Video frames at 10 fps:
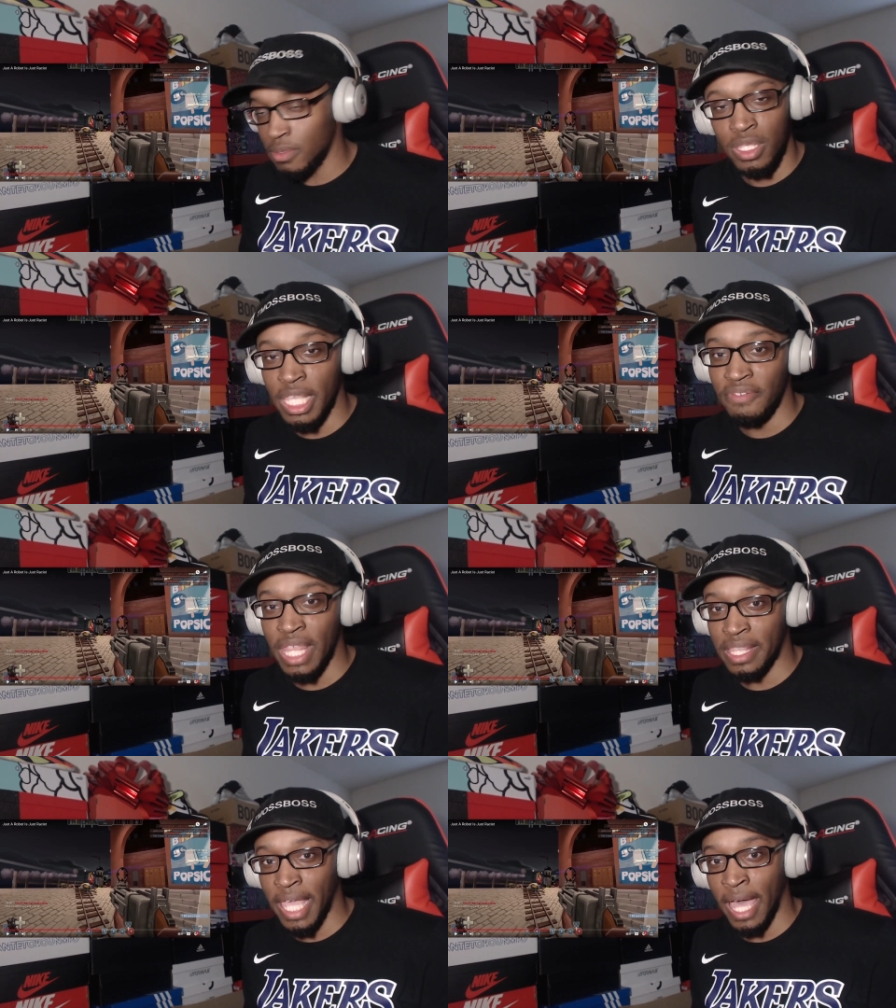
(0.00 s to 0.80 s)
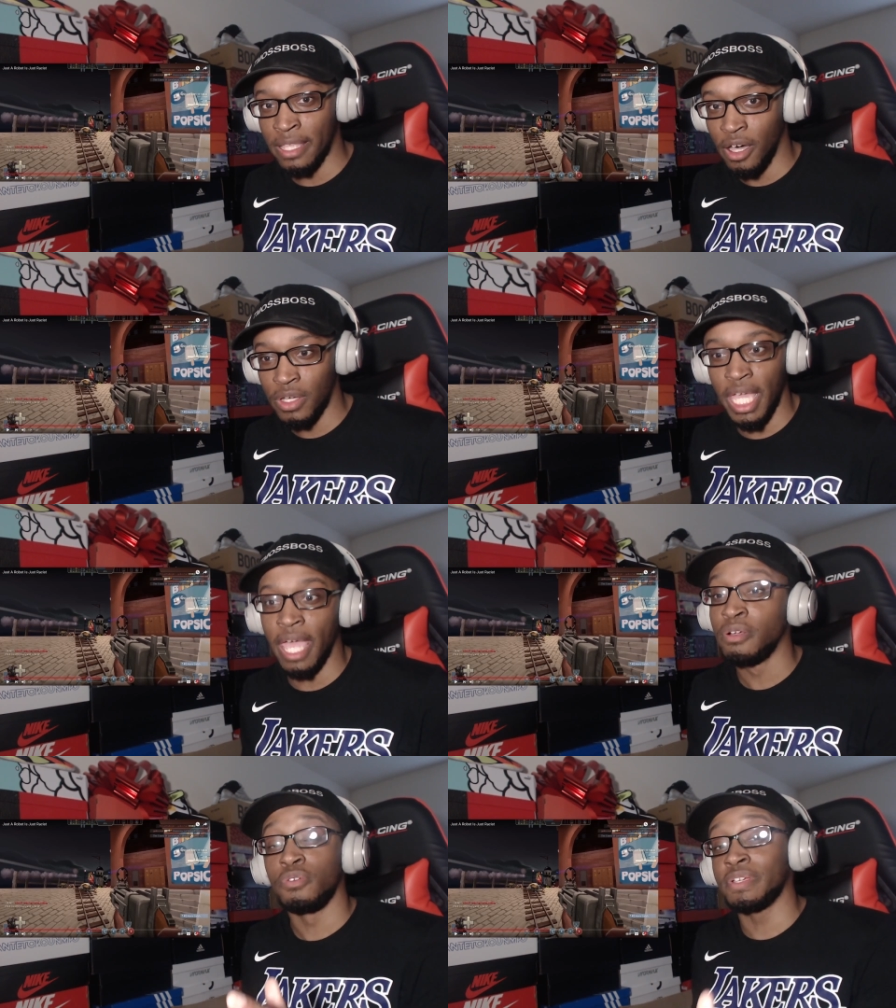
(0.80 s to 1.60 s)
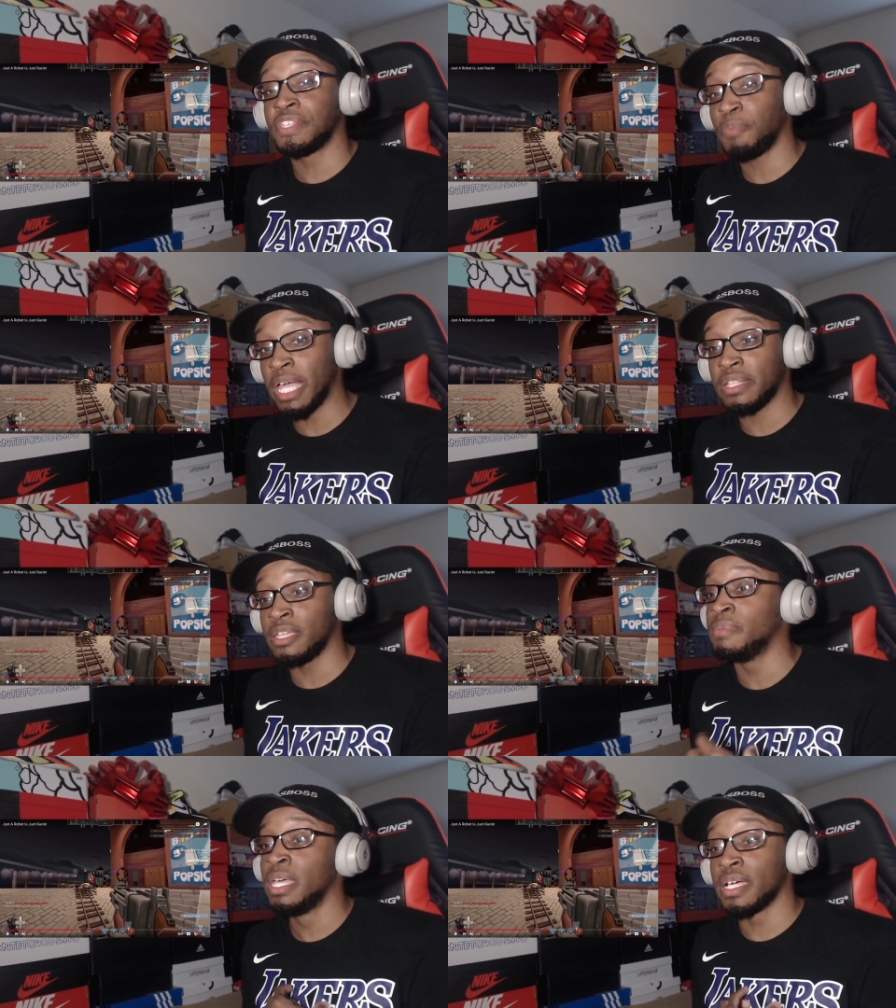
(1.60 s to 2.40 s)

leave it at that, okay? Respect them.